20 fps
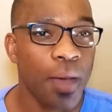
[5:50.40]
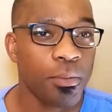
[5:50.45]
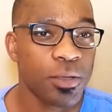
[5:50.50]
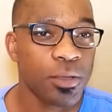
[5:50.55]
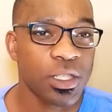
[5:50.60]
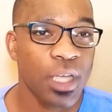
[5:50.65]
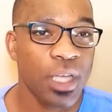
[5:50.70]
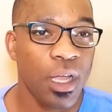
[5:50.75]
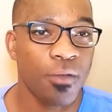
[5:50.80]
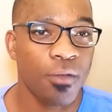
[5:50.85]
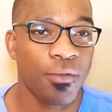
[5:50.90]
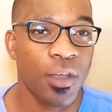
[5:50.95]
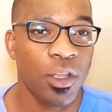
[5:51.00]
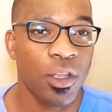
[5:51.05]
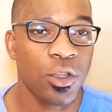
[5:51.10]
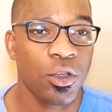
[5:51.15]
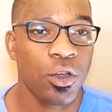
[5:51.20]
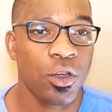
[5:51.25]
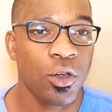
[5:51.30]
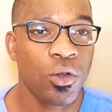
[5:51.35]
cider
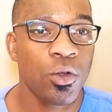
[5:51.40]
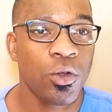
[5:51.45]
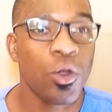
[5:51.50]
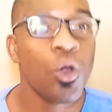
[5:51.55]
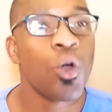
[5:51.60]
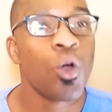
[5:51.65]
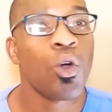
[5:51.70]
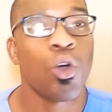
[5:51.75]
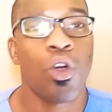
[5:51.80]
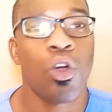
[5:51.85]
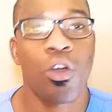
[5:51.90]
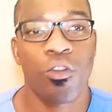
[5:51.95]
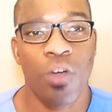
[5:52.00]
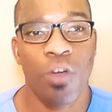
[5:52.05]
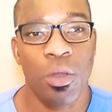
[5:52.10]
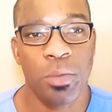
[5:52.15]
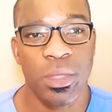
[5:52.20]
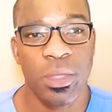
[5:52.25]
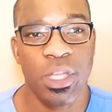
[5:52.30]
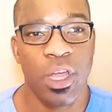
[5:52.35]
vinegar, or
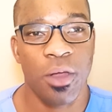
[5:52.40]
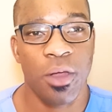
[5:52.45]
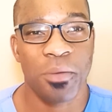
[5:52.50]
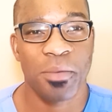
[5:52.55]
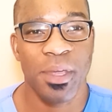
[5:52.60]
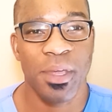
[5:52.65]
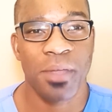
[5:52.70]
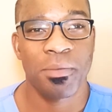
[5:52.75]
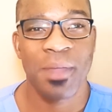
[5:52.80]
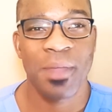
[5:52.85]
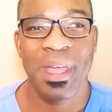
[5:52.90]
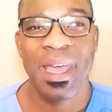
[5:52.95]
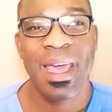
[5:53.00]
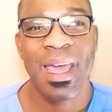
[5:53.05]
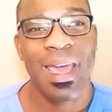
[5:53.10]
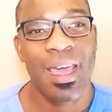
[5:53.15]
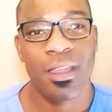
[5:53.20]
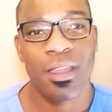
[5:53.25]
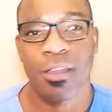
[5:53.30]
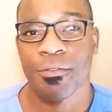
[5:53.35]
aromatherapy. And
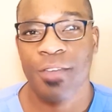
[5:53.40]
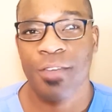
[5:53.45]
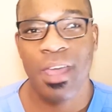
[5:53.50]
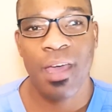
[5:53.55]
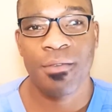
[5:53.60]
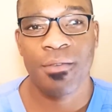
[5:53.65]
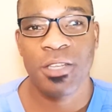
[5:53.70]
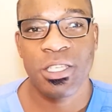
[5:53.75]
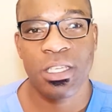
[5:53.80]
if you haven't seen